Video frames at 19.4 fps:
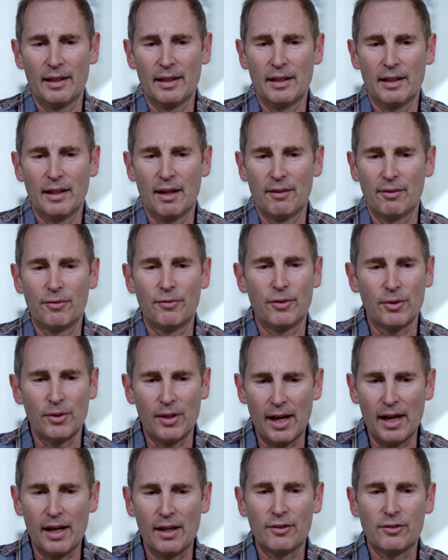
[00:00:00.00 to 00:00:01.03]
every few
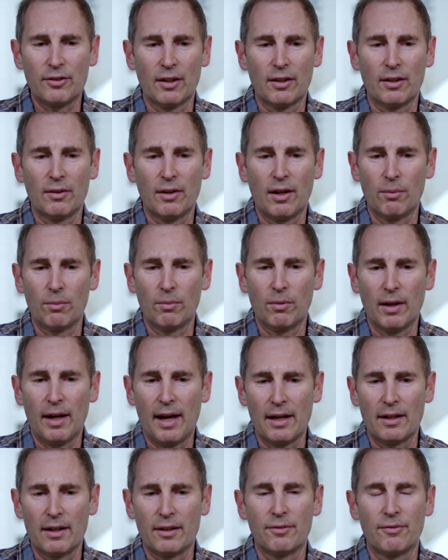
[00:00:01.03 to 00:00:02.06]
days on
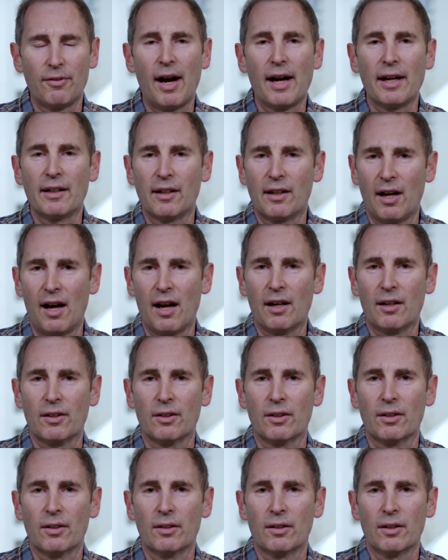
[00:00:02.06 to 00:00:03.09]
how to divide and
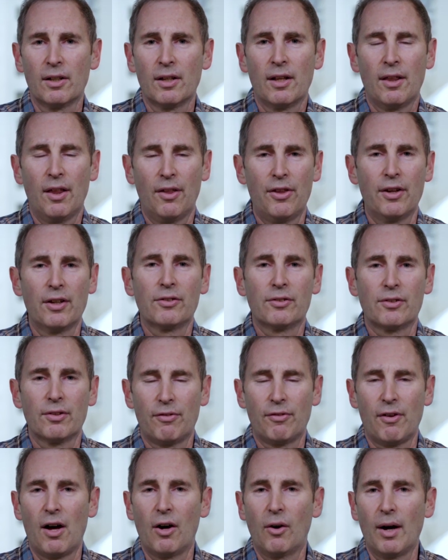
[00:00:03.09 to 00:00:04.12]
conquer the things to
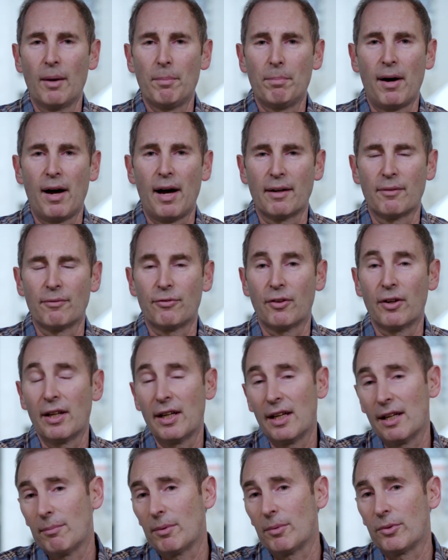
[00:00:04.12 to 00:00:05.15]
follow up on. And for
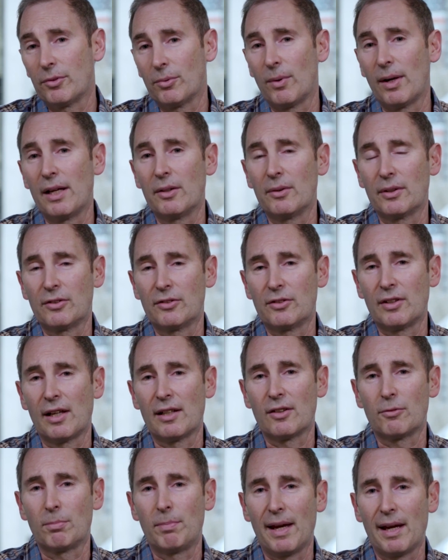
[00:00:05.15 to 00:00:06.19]
him, it was a way to extend
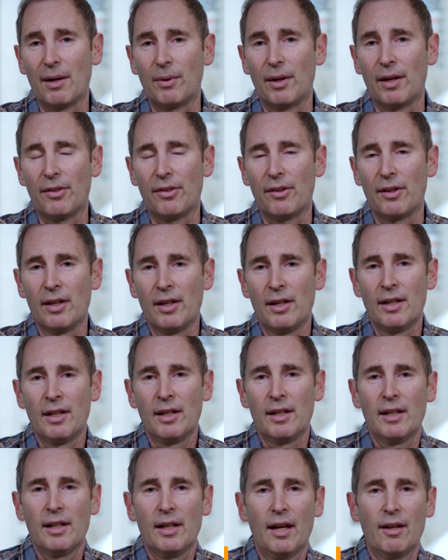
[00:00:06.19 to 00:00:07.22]
his bandwidth.
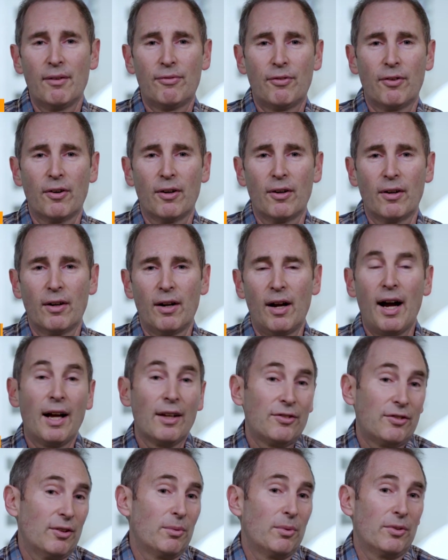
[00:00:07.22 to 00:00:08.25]
And for
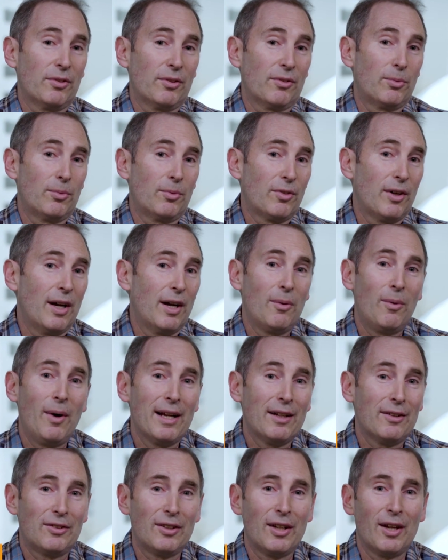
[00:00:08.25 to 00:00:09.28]
us, it was a great way
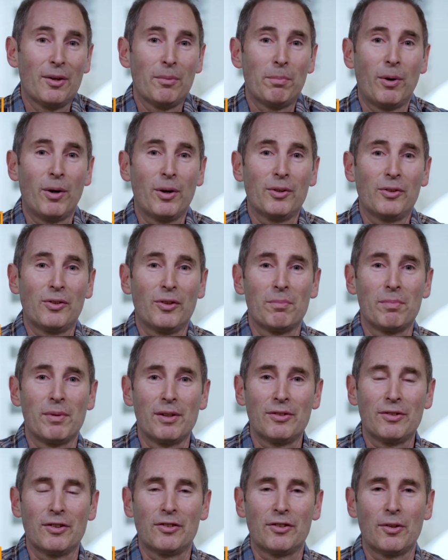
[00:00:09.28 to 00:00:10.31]
to see other parts of the
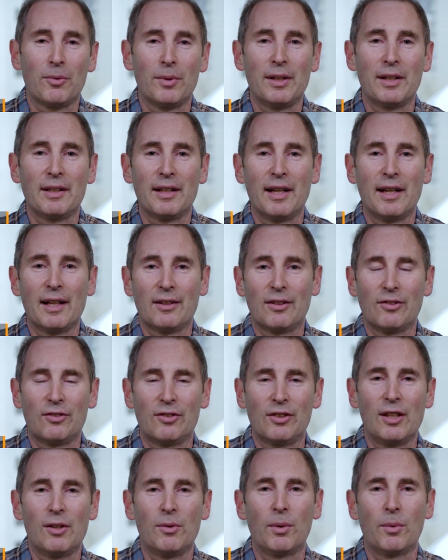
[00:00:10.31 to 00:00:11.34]
business that we didn't get to
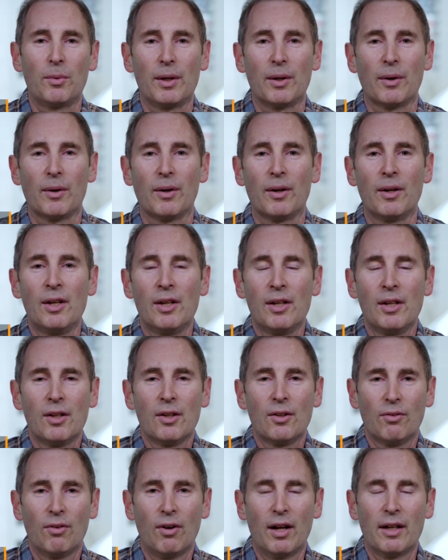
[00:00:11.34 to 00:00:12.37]
see when we were
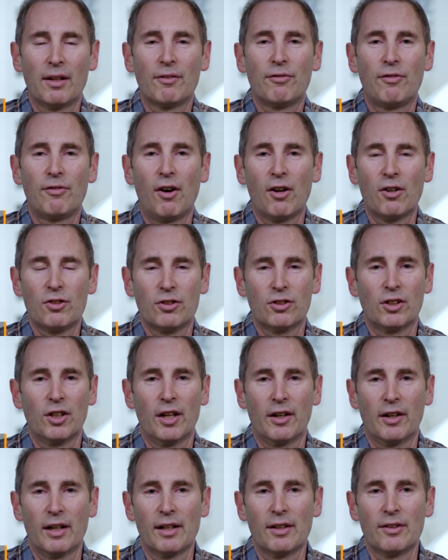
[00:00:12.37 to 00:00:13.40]
running functional
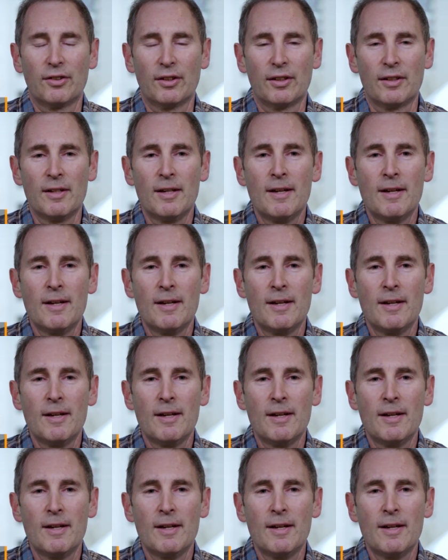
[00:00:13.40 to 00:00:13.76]
areas. And